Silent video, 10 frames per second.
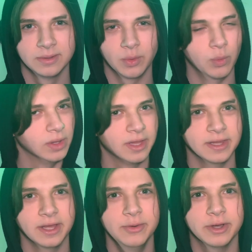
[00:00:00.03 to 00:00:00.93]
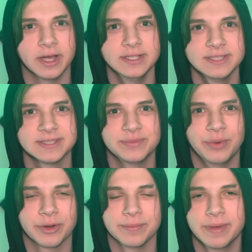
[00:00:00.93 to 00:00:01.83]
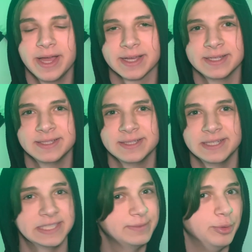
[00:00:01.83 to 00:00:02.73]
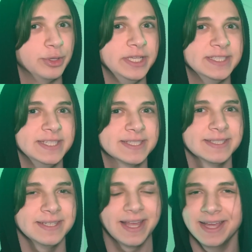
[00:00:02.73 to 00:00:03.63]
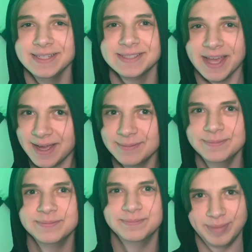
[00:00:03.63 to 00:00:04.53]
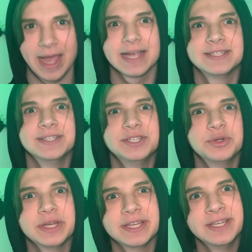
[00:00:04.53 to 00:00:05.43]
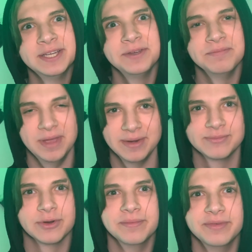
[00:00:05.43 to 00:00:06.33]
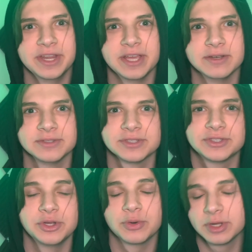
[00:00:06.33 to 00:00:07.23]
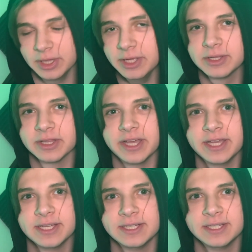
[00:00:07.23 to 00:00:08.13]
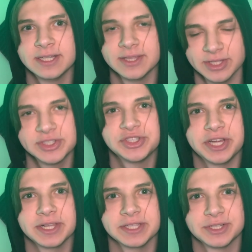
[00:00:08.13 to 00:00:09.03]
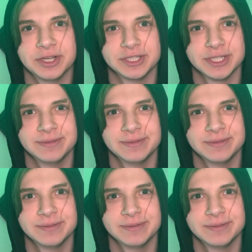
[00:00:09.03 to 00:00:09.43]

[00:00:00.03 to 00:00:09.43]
Well, hello guys, welcome back. It's spooky season, and I'm back to doing main form videos, so clearly this channel is haunted.